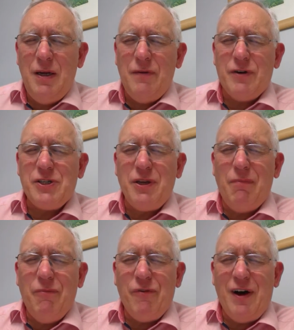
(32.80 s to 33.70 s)
For
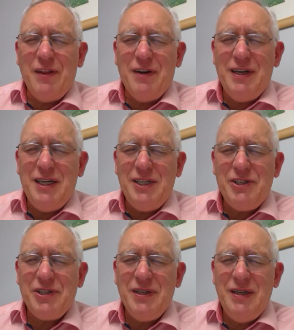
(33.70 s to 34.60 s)
some, Father, it
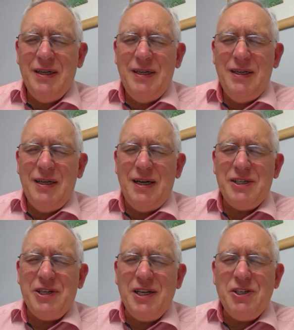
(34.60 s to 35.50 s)
is a
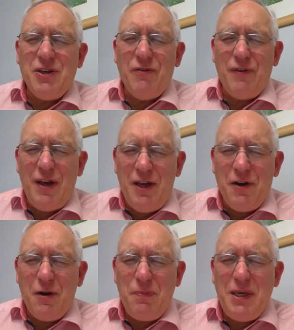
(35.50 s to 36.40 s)
sense of
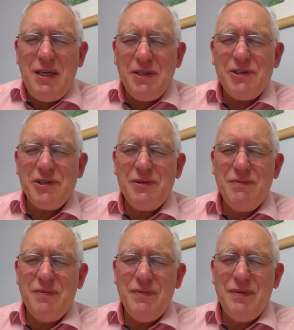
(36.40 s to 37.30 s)
inner peace,
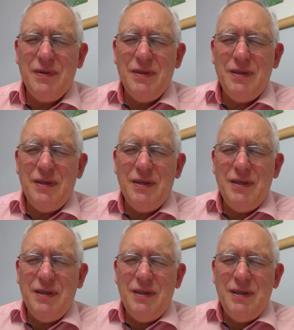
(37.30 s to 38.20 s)

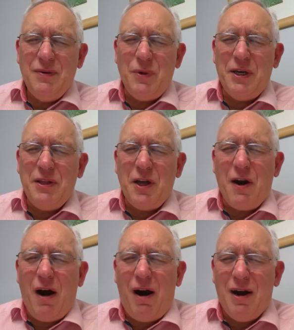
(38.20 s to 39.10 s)
when in their
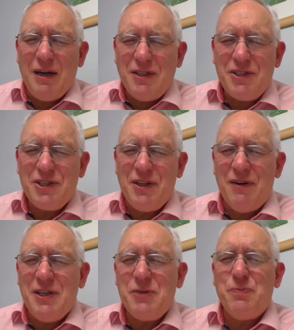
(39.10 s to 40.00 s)
hearts there
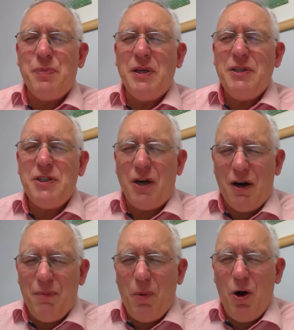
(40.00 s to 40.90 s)
is but
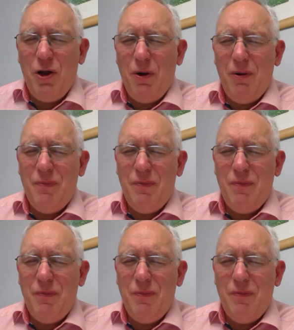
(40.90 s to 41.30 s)
turmoil.